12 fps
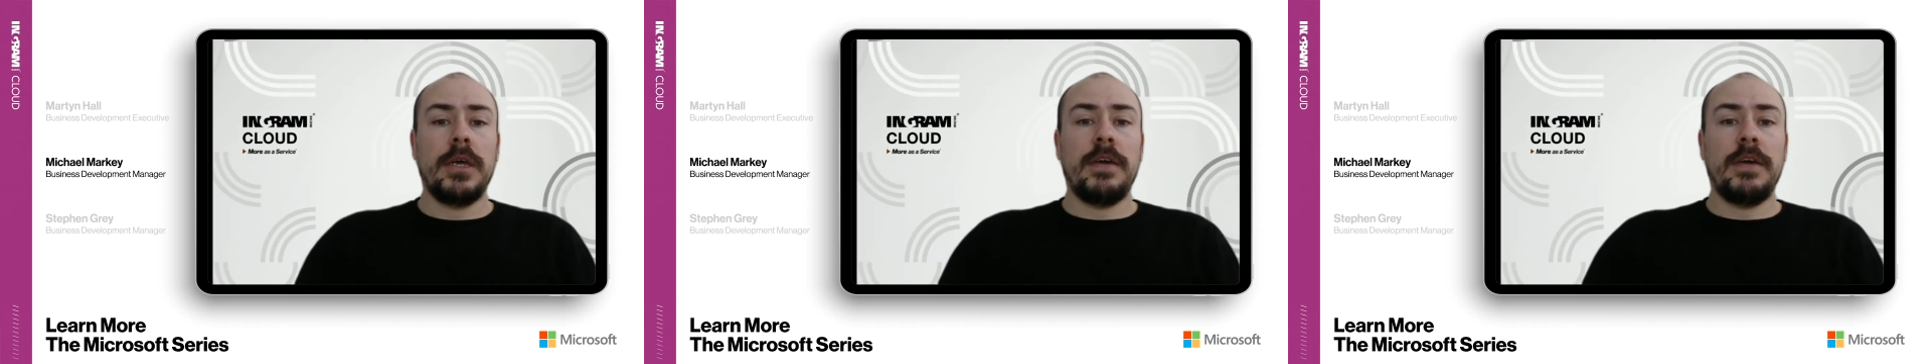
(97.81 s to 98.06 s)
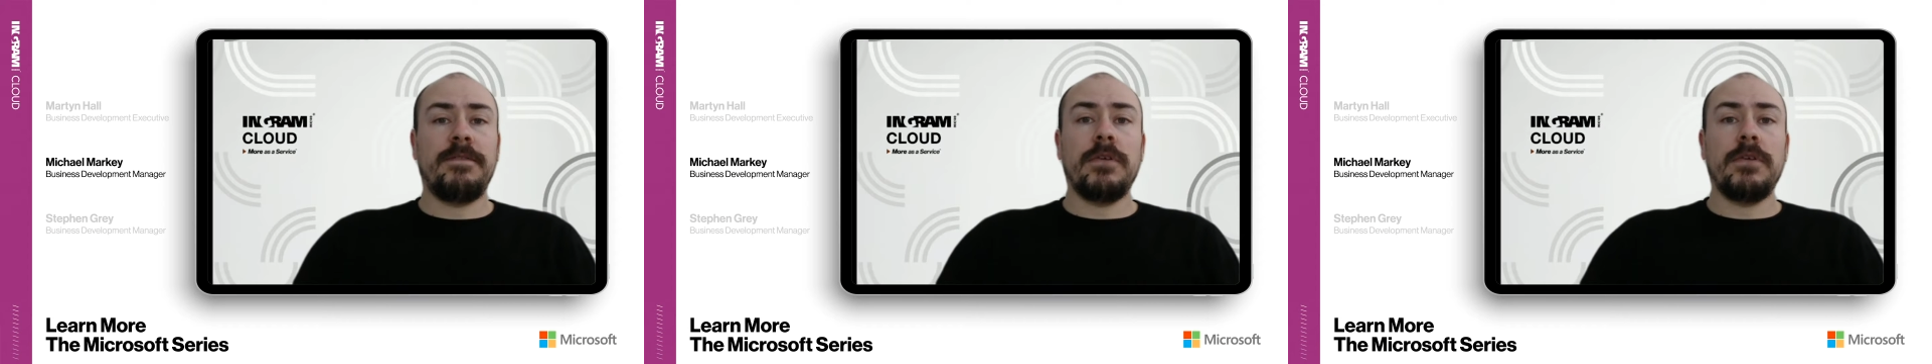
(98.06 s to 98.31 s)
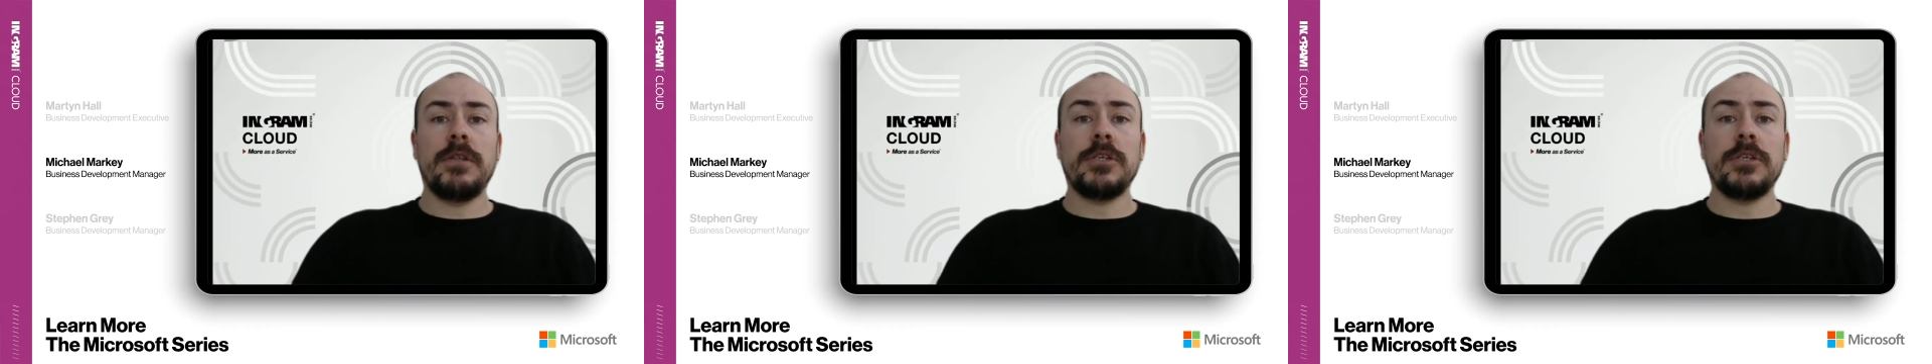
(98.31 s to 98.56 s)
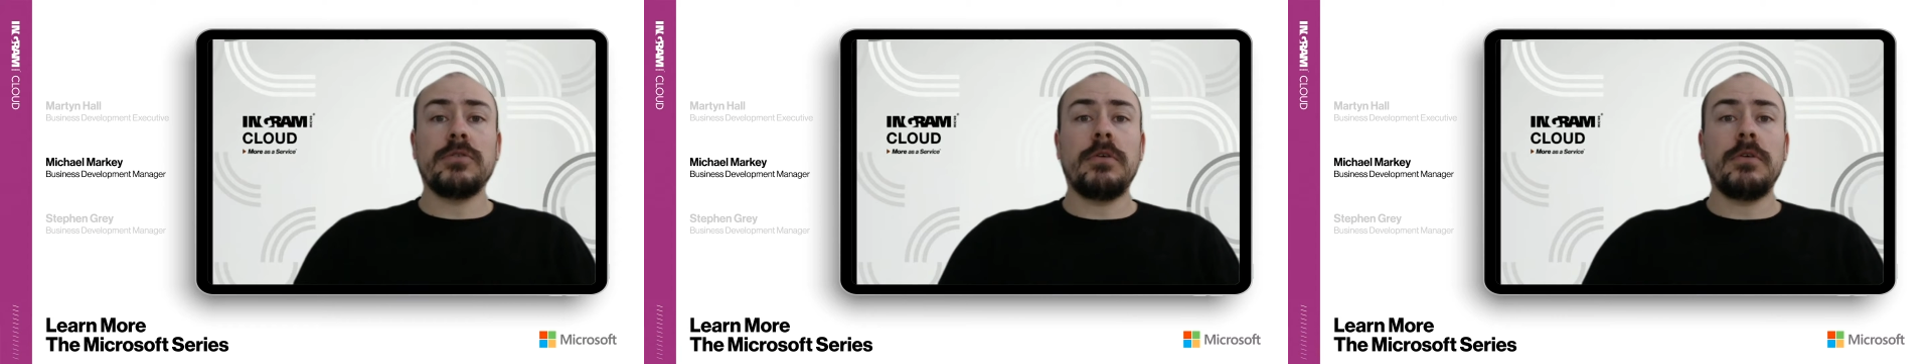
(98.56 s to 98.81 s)
If
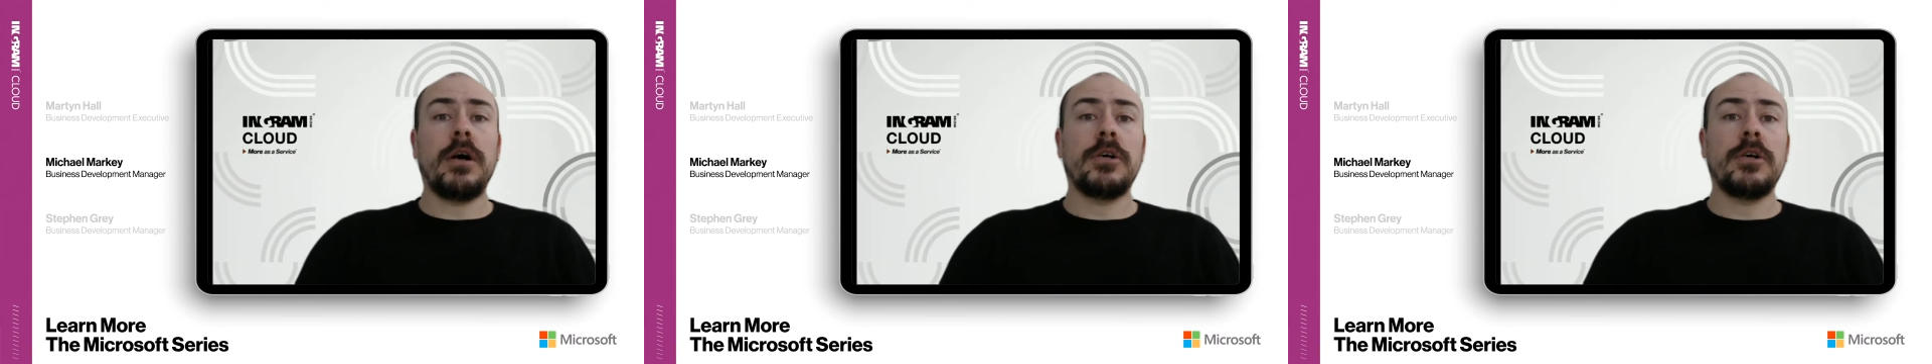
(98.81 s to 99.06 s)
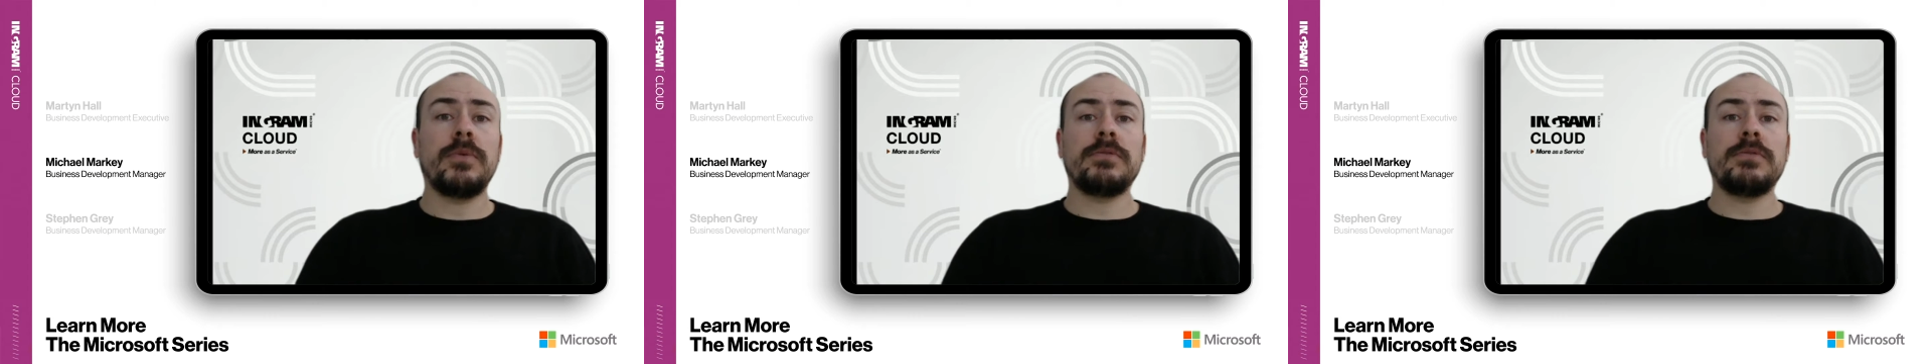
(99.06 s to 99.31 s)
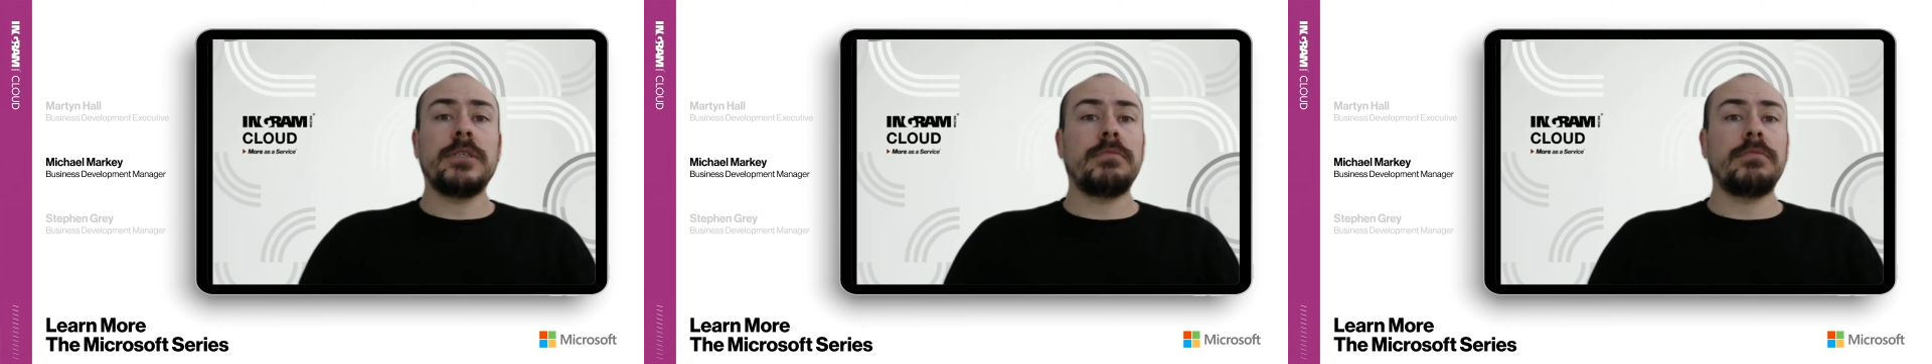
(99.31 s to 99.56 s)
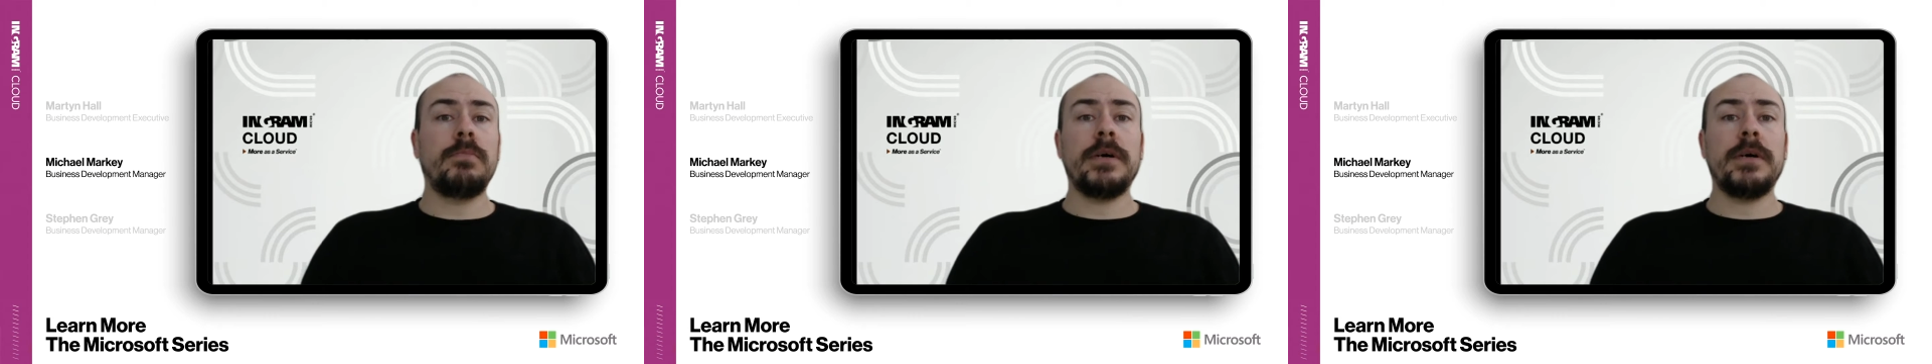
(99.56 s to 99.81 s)
additional hardware needs
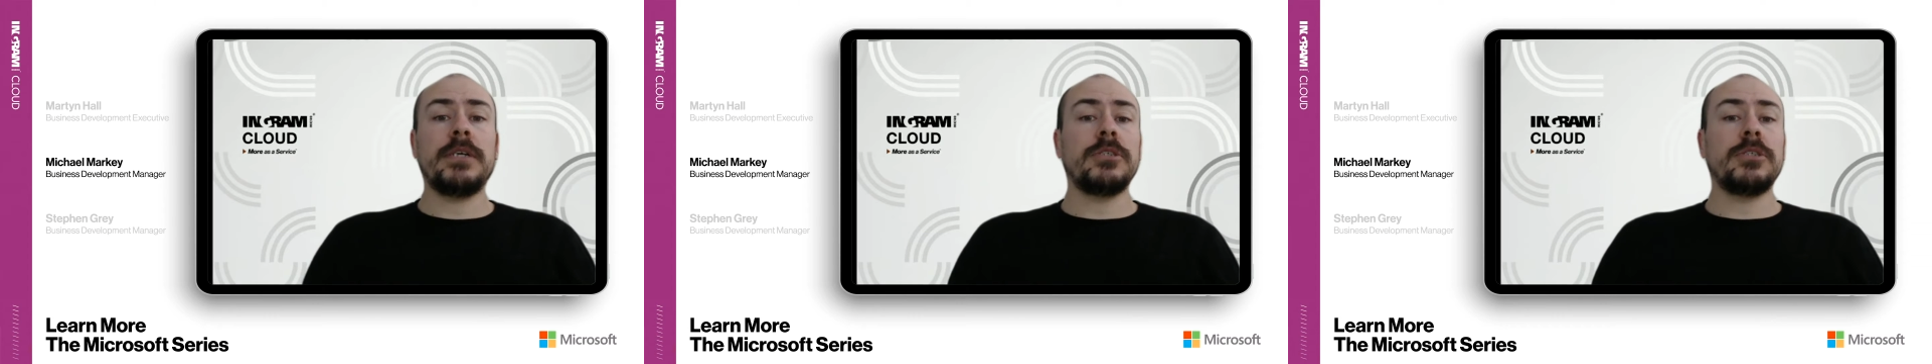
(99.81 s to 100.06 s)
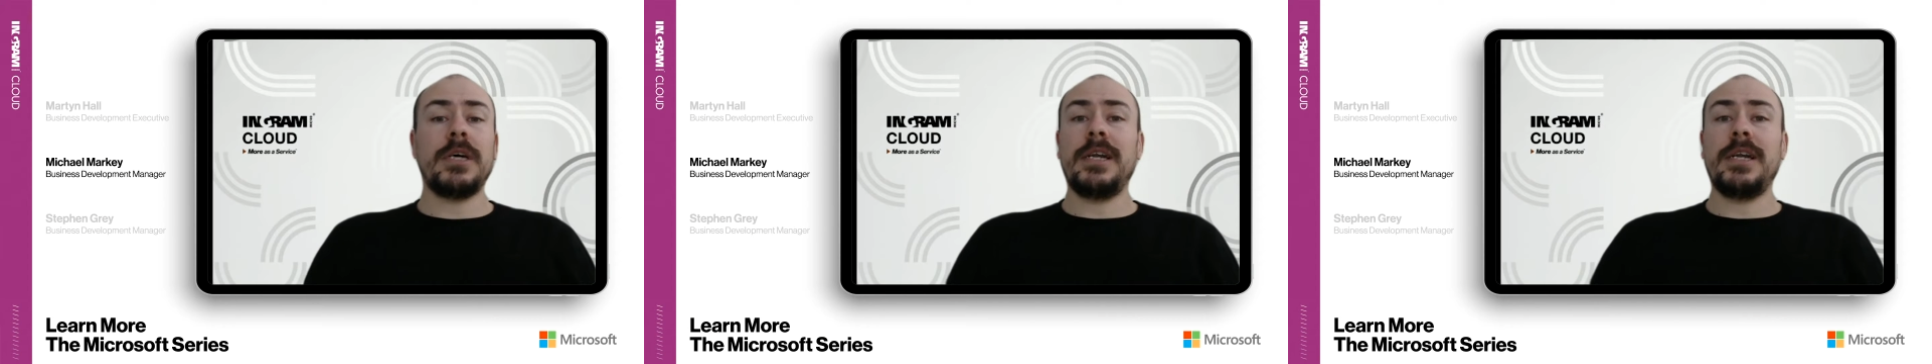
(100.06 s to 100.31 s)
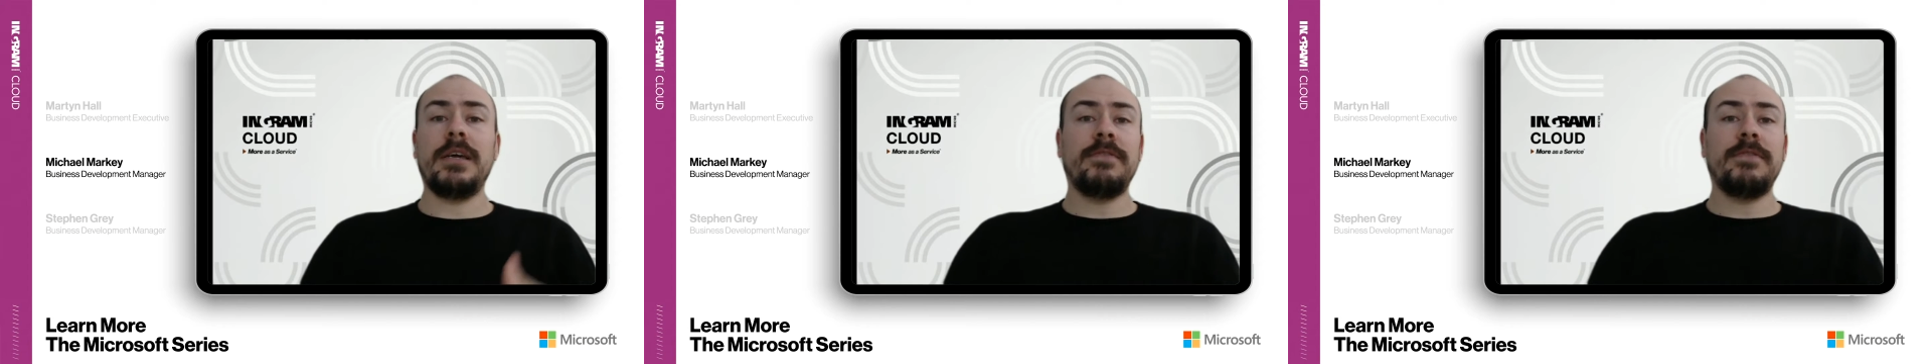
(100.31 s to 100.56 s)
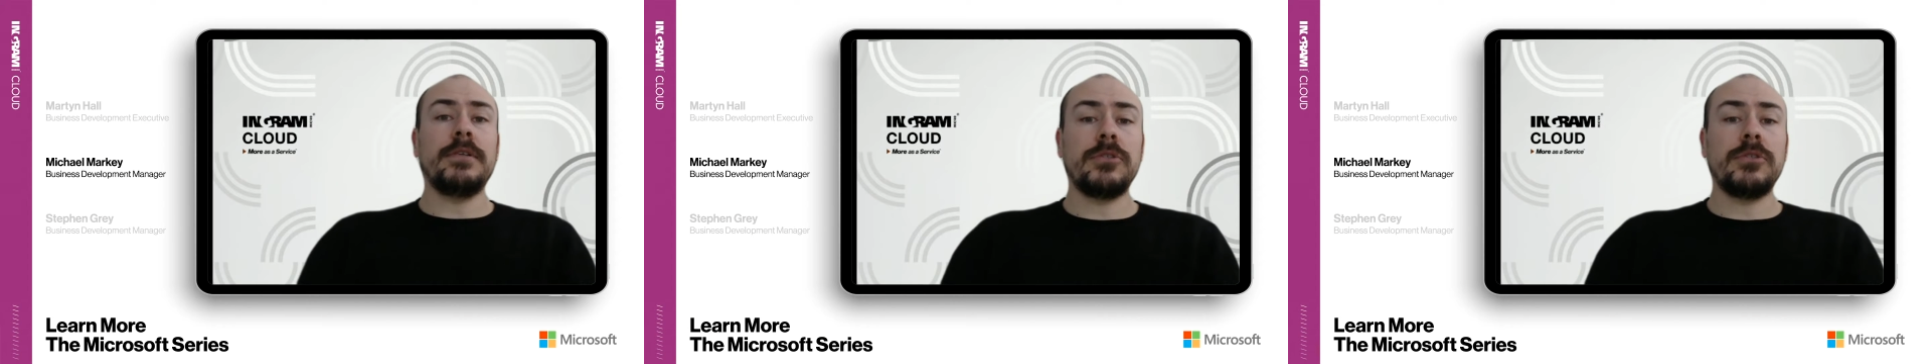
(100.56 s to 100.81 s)
to be purchased and
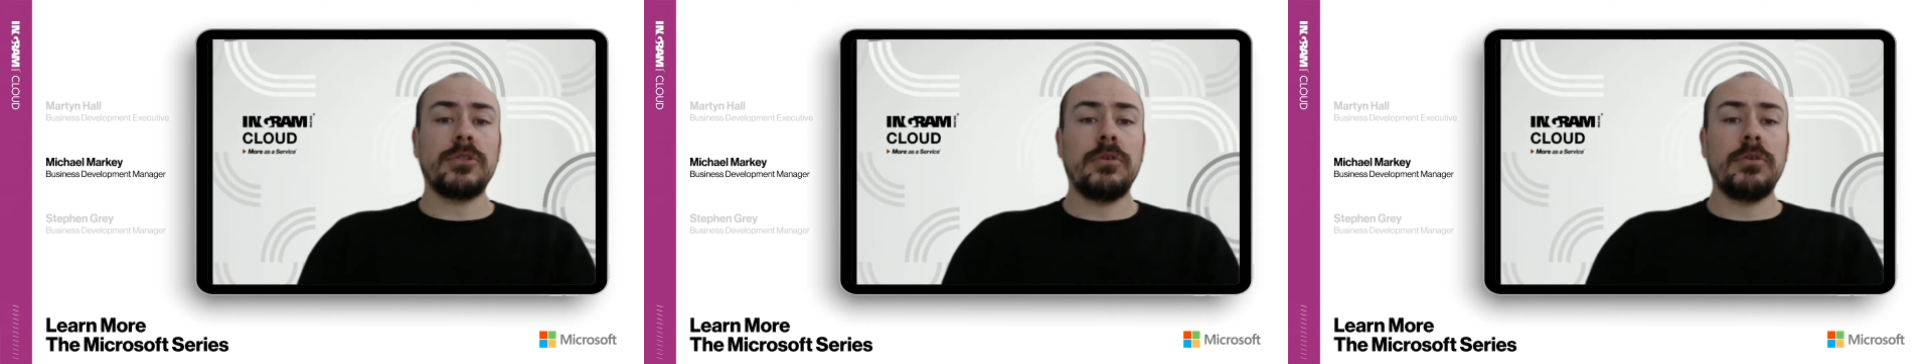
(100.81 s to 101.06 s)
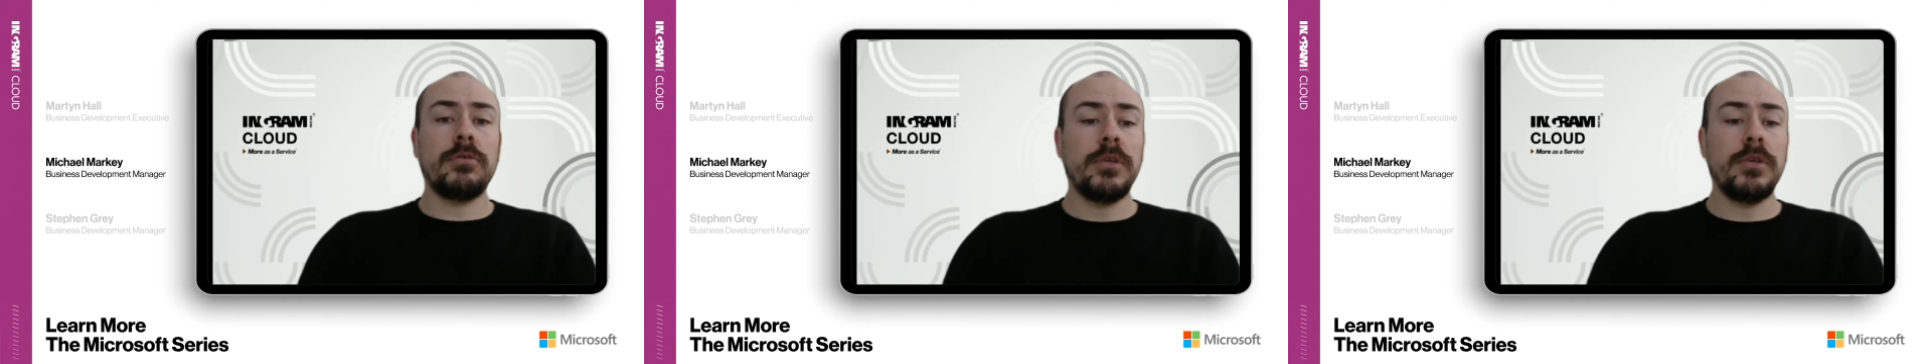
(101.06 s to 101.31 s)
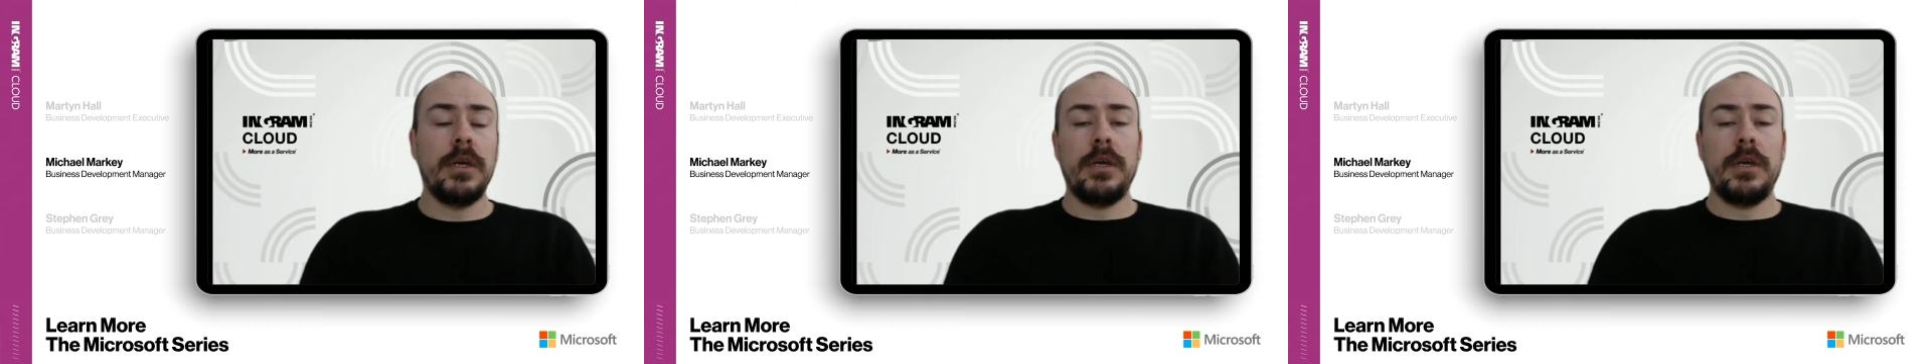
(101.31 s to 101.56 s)
even installed,